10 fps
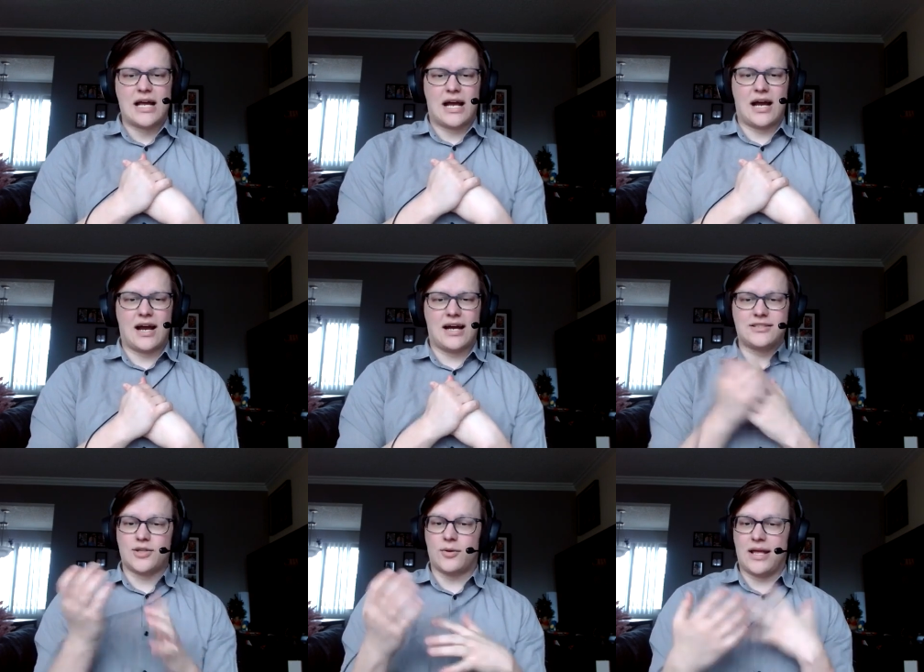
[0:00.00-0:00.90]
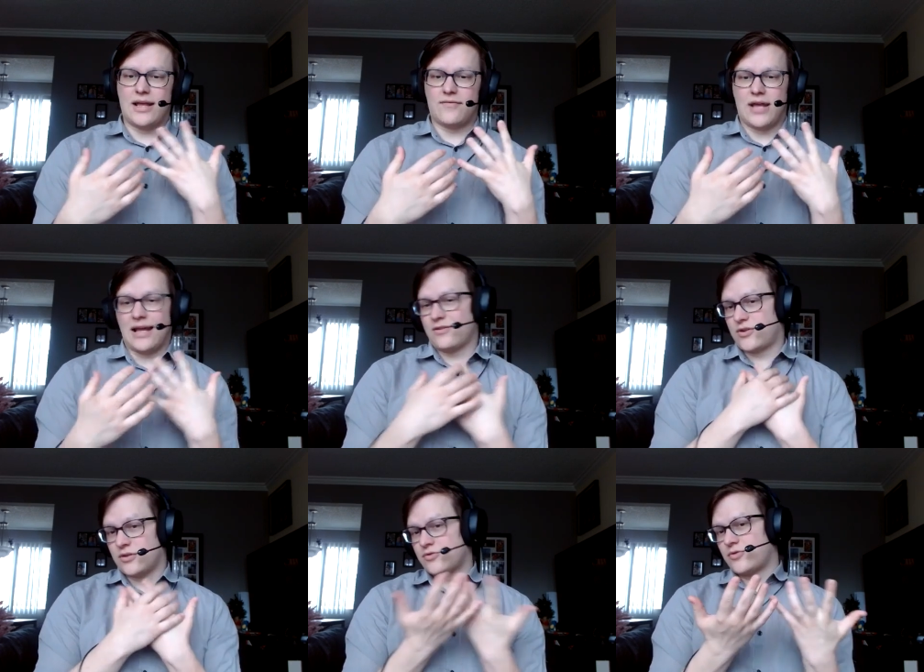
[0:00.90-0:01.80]
and so
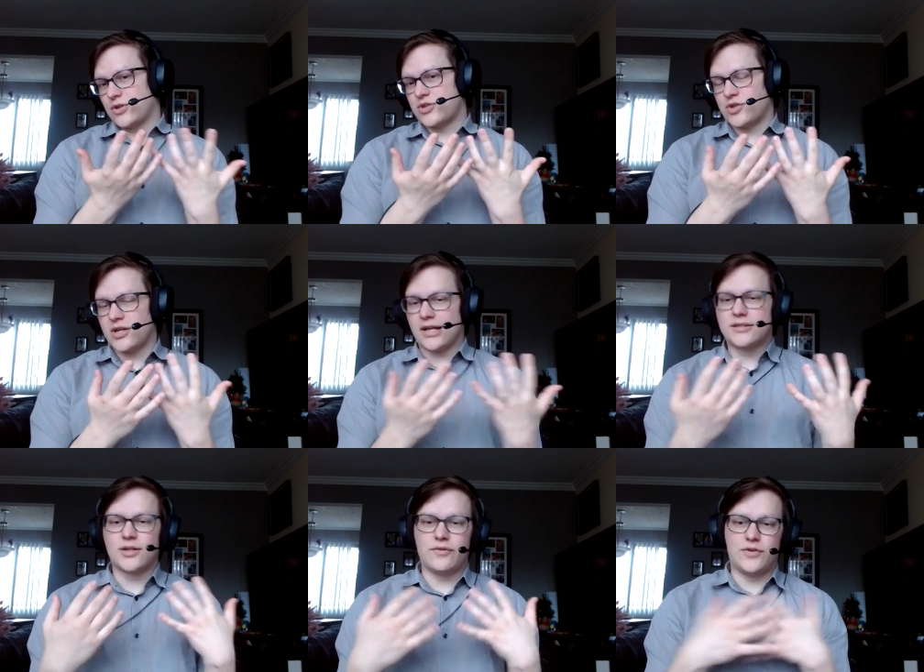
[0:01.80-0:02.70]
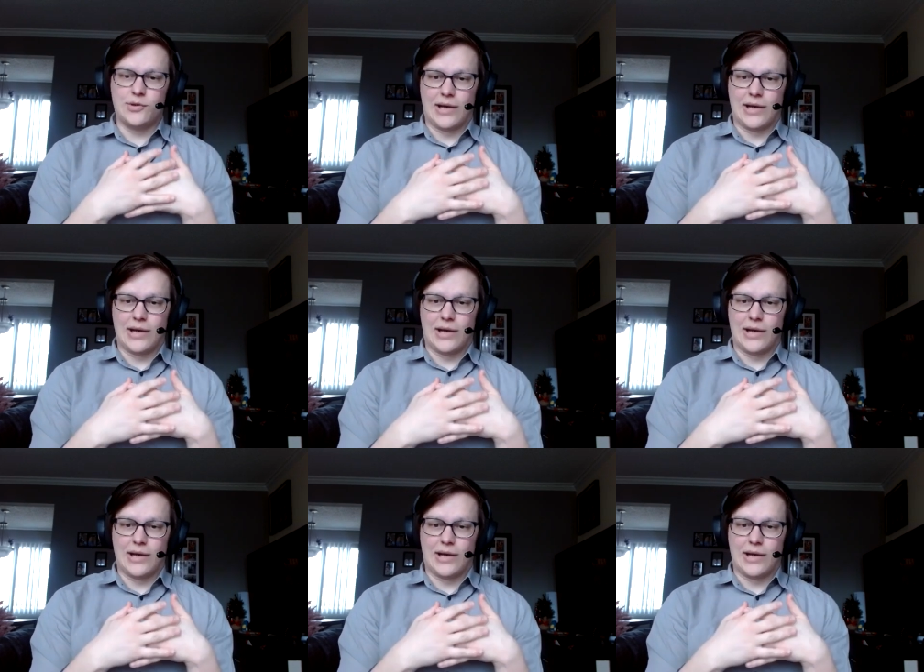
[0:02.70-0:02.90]
Christian, and so if you